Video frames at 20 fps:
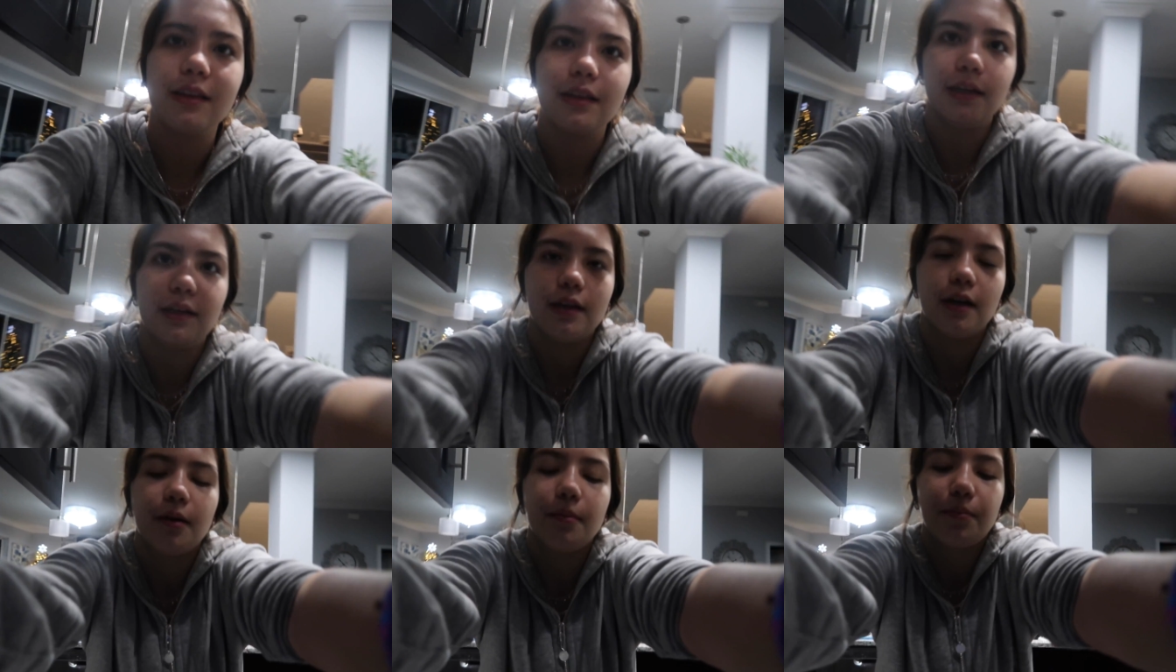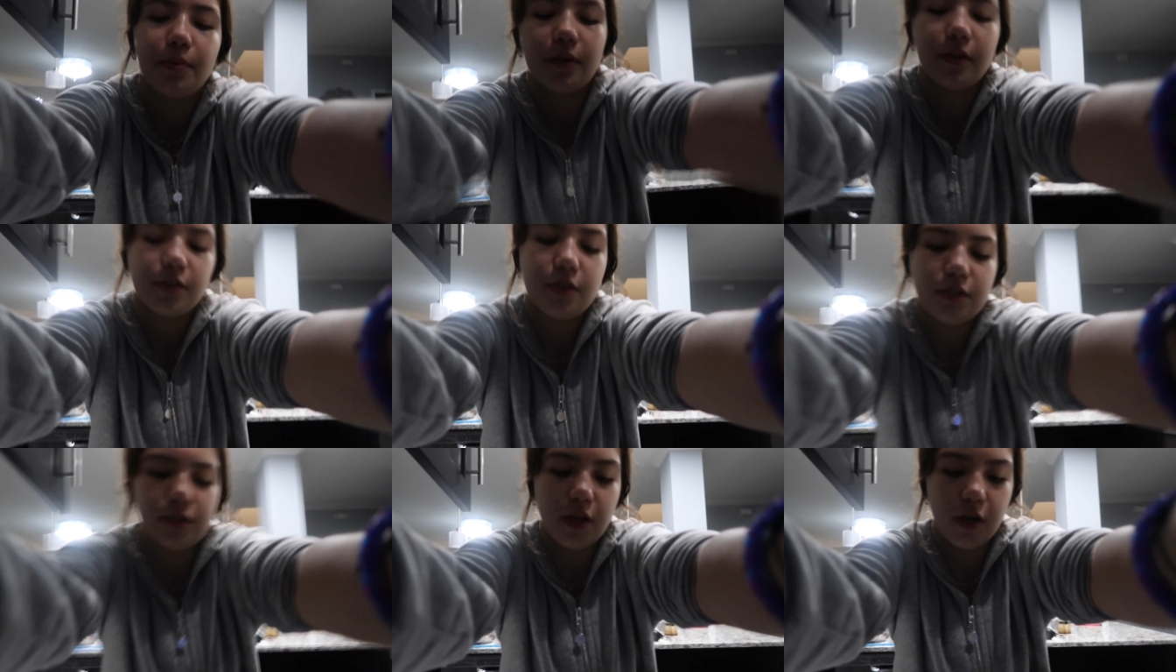clean up.
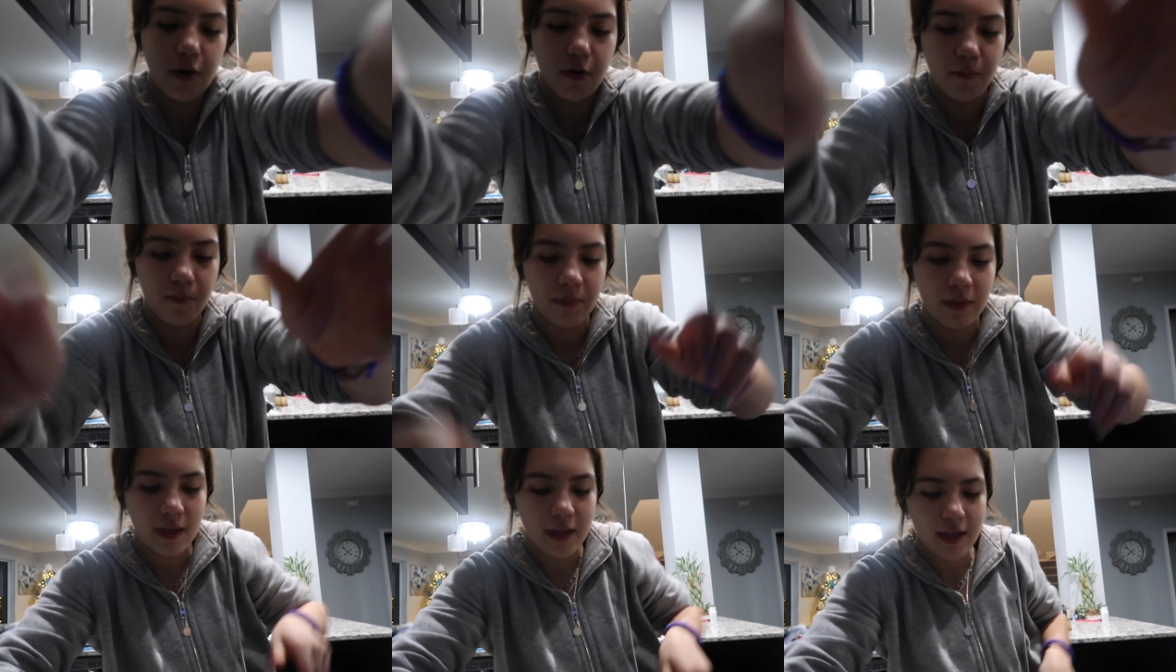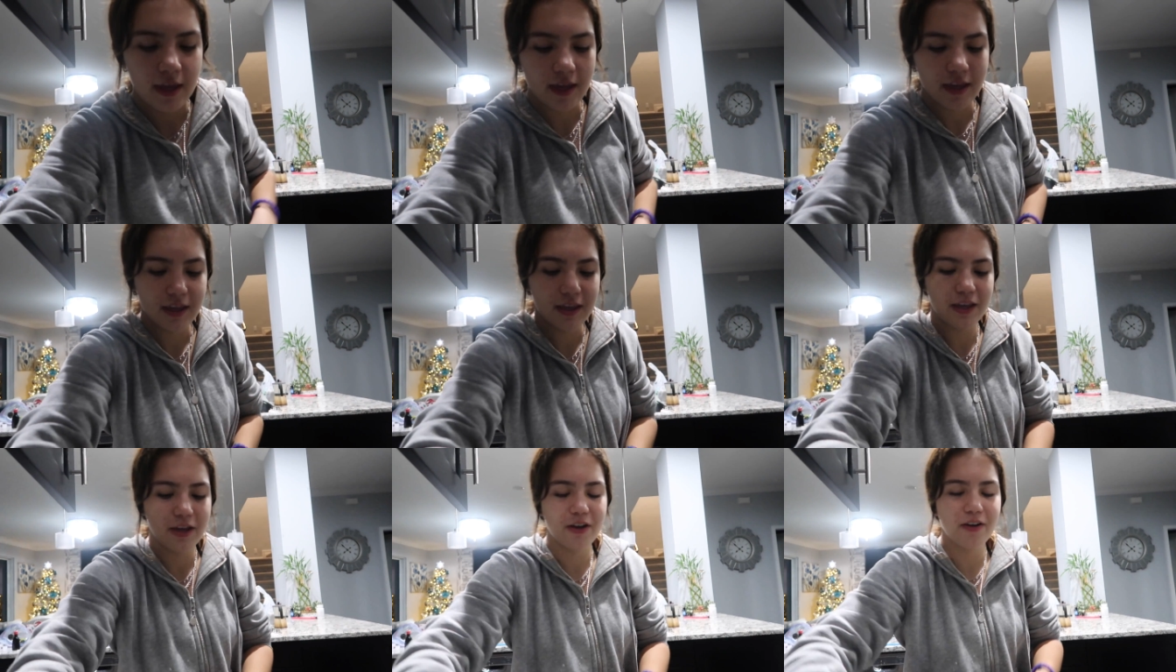So
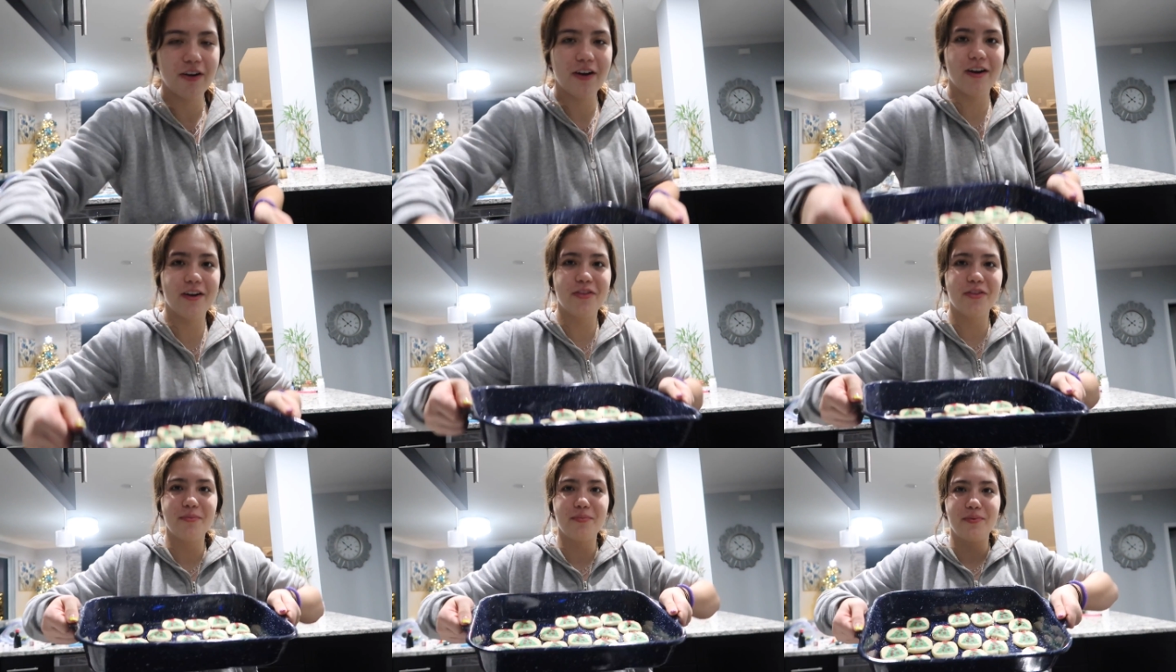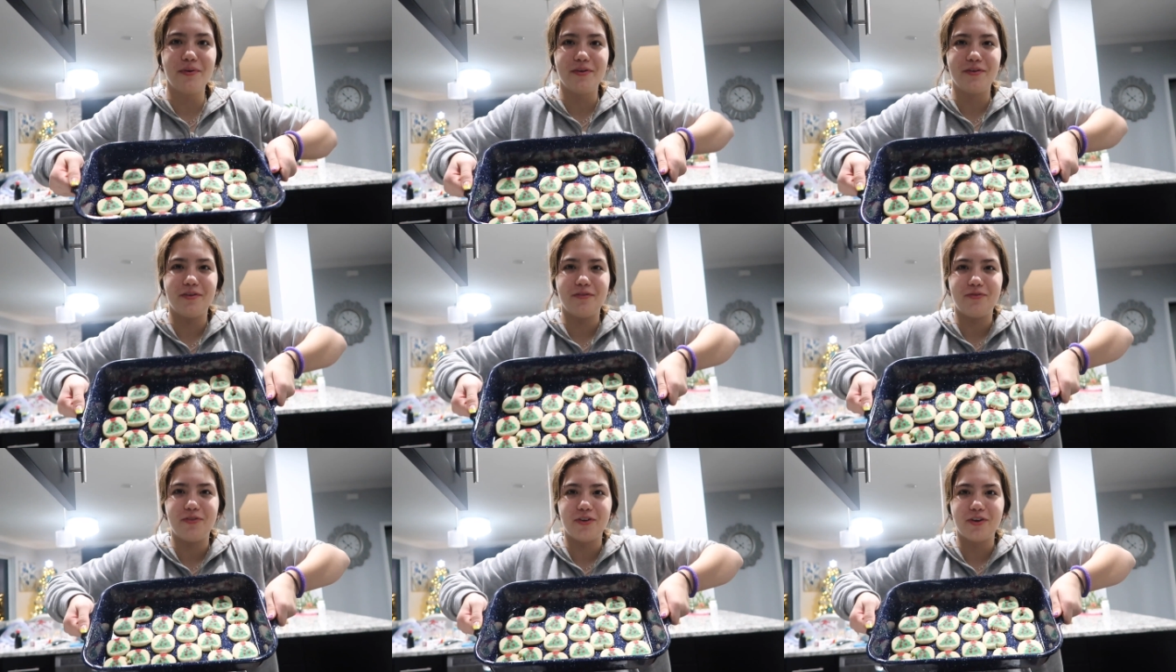here are the
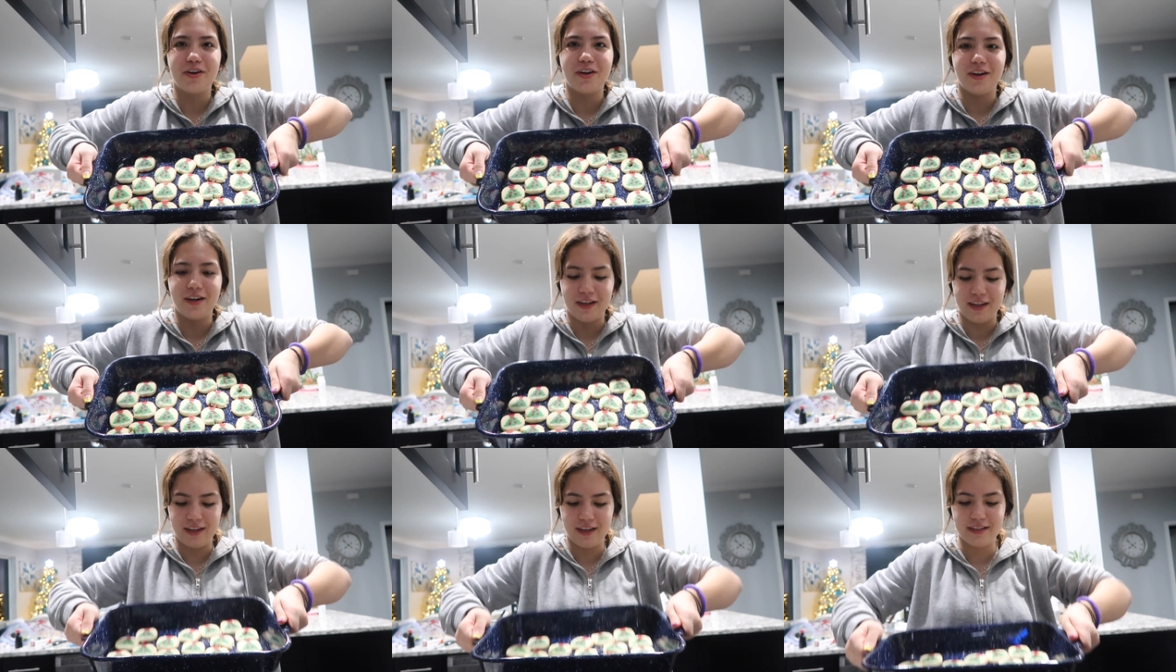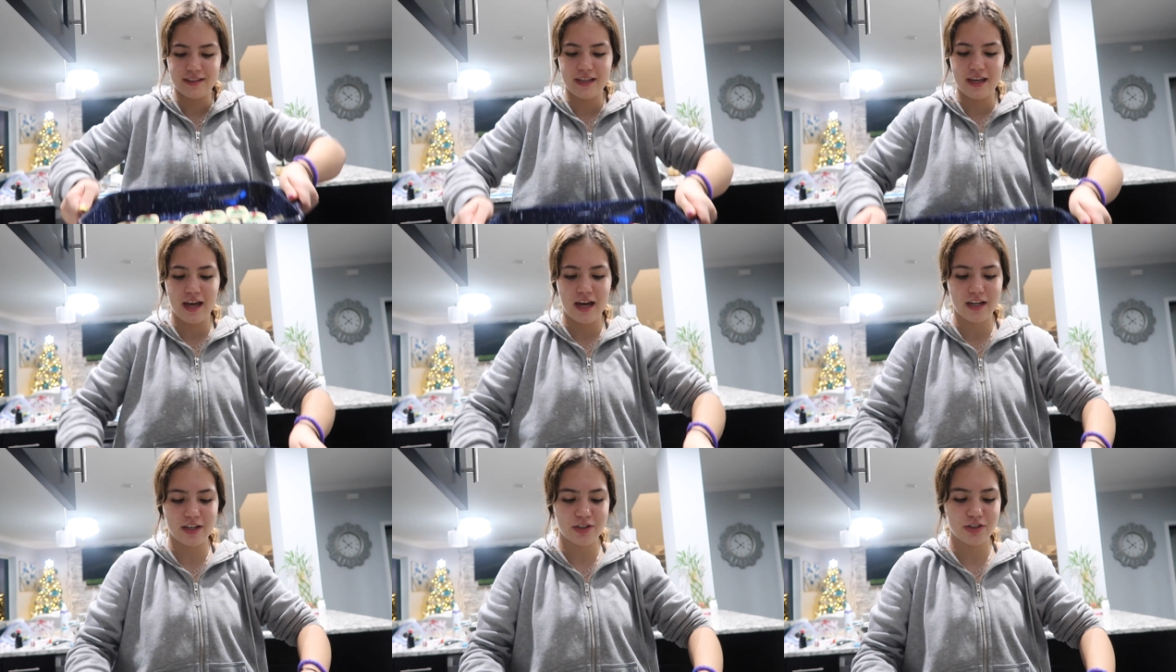beautiful cookies. They
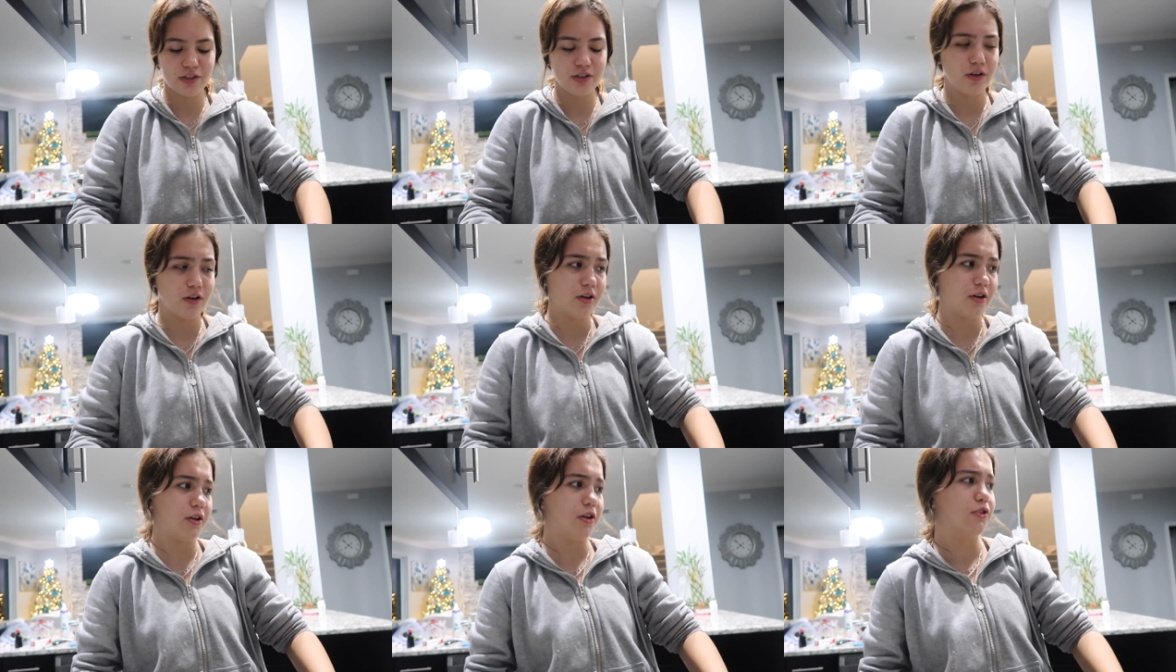actually are